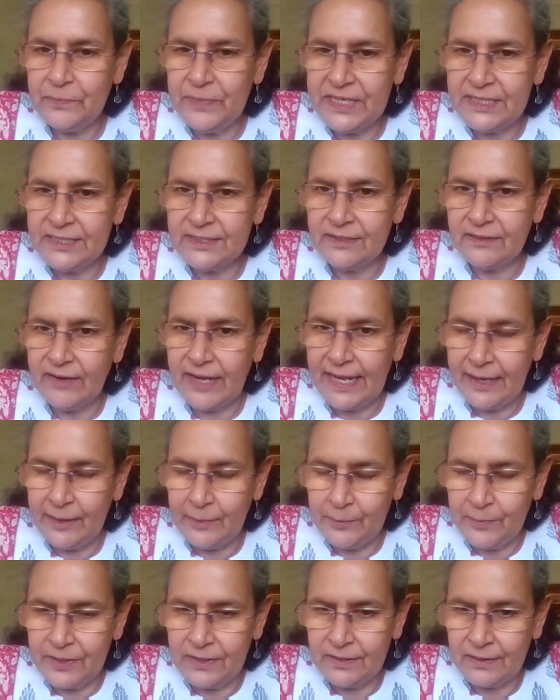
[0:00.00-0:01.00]
Peter
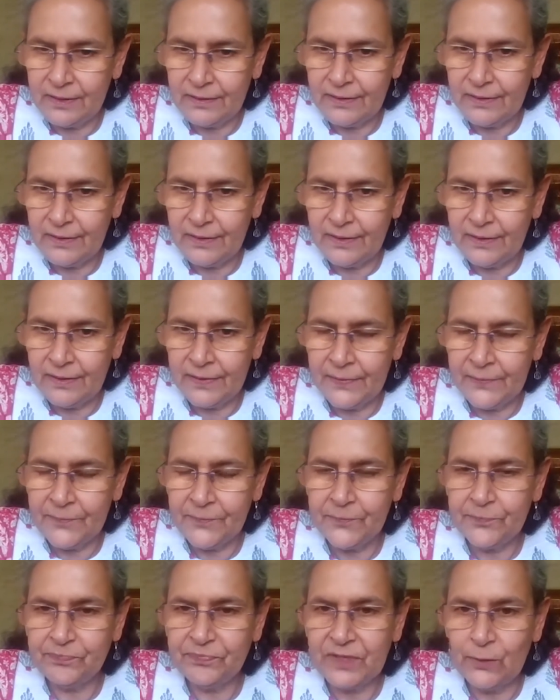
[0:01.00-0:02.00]
Amer,
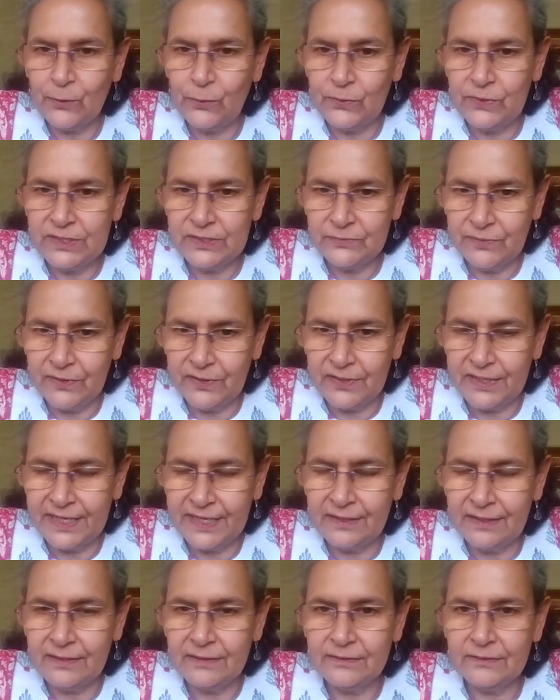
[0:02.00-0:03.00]
who is
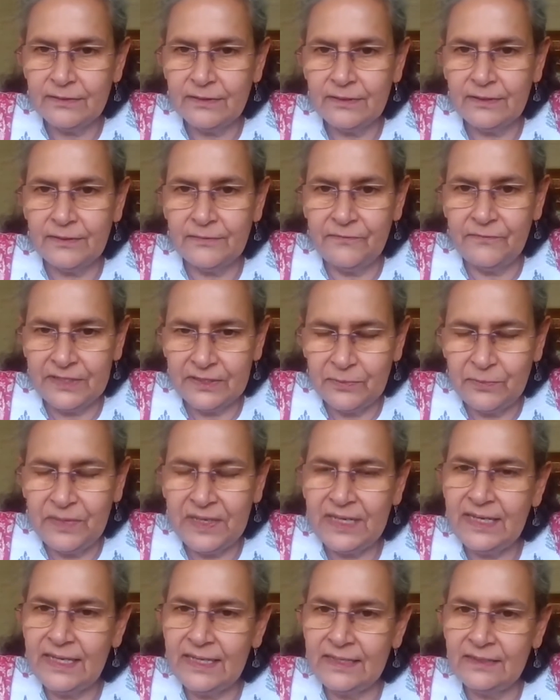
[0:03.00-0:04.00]
working with
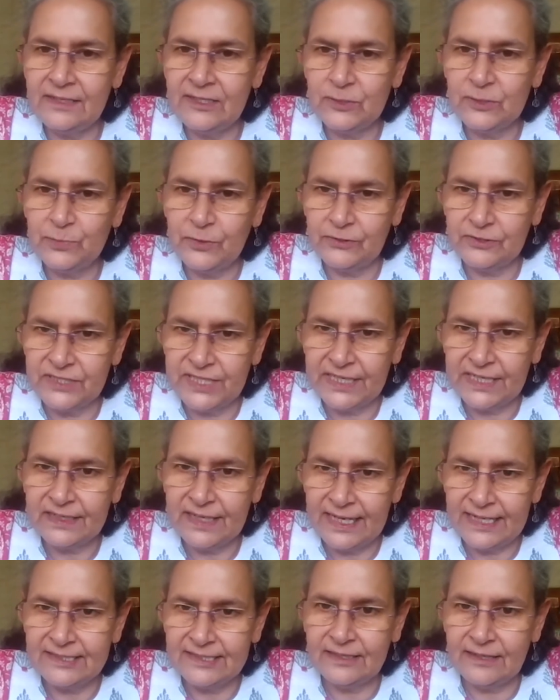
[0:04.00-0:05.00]
me in this
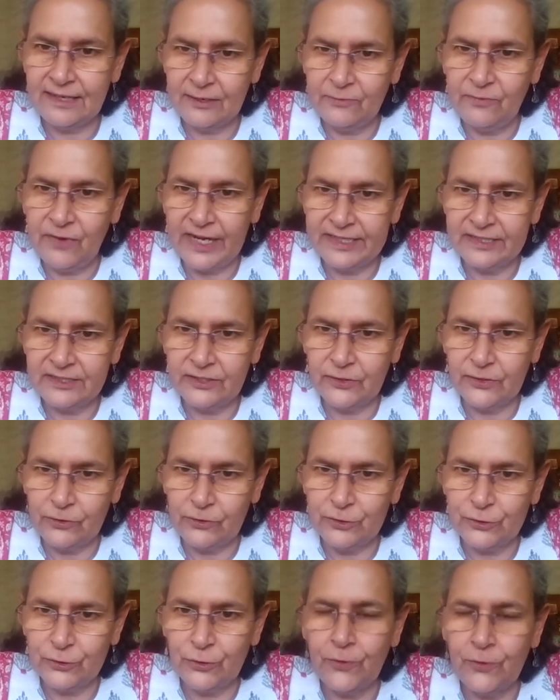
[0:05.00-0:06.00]
project as an advisor
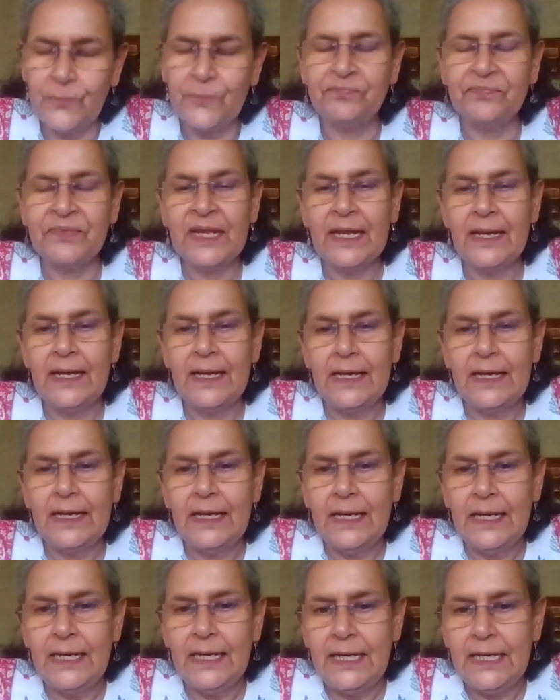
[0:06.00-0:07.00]
also.
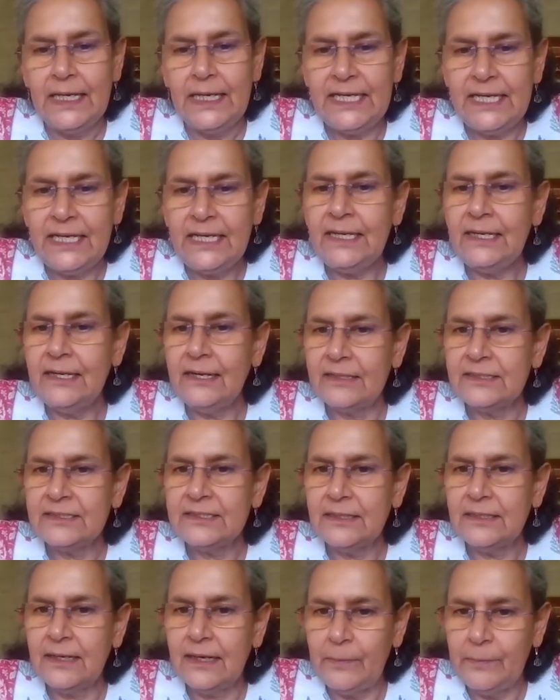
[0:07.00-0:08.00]
He
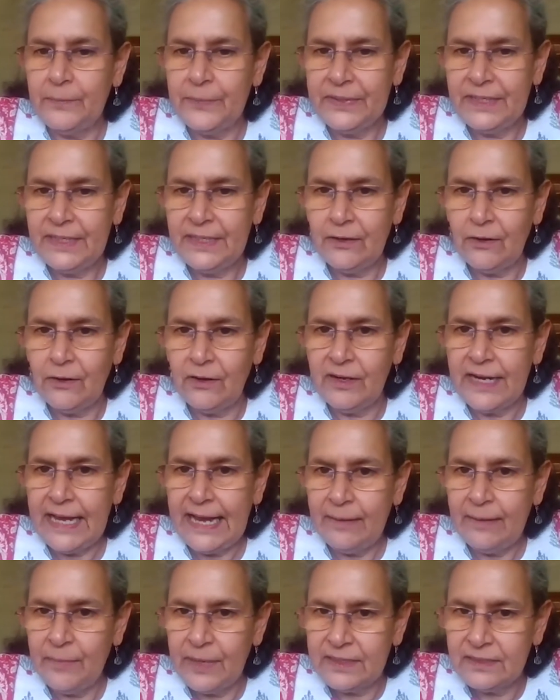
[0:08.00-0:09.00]
runs a company called
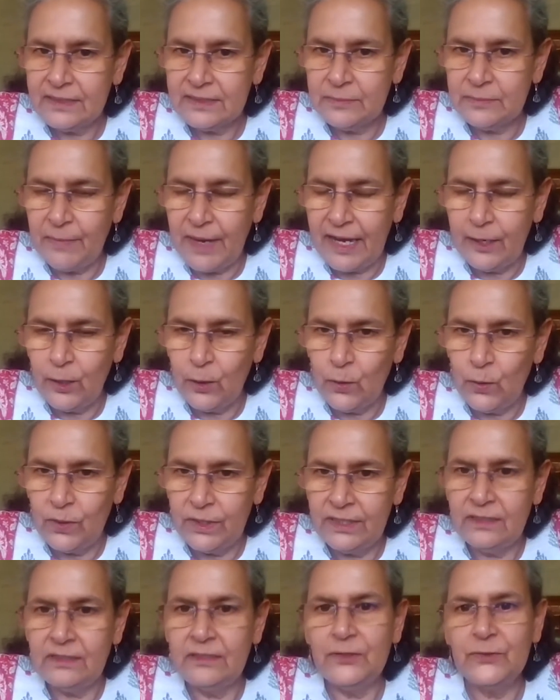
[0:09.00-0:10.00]
Abacus Bio
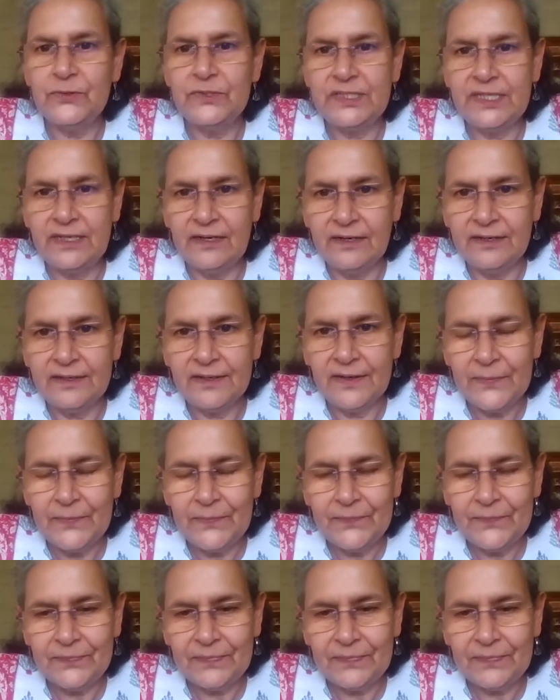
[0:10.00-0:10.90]
in New Zealand.